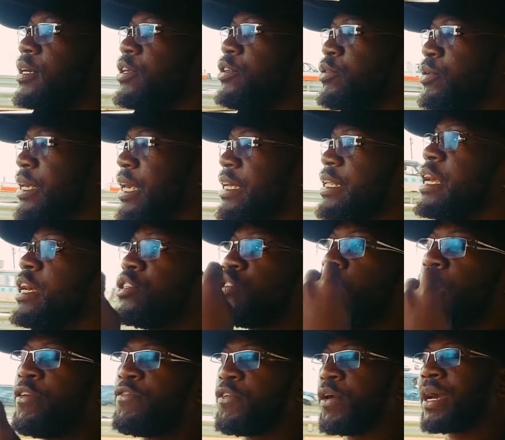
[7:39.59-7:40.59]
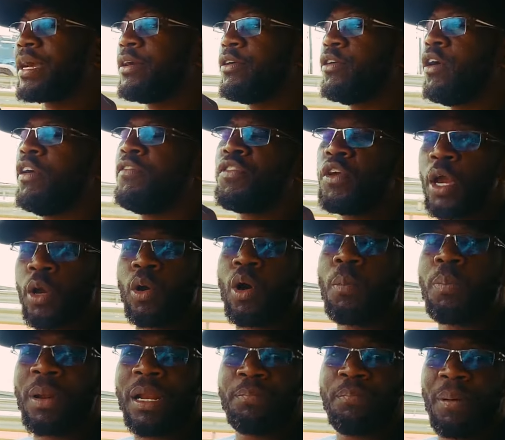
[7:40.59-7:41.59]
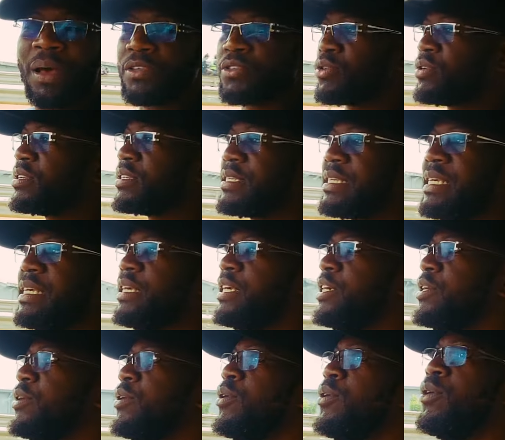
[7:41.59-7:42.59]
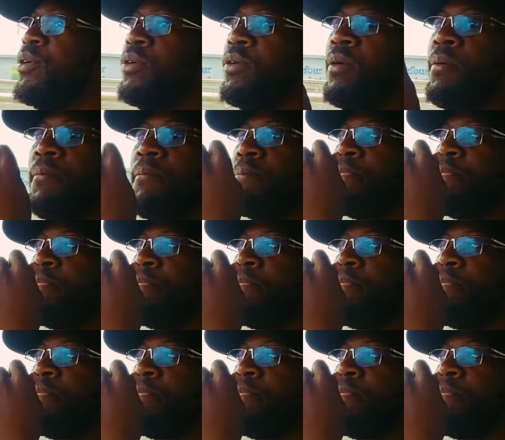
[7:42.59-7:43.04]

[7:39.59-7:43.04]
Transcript: You get, so if you're a corporate person, CEO,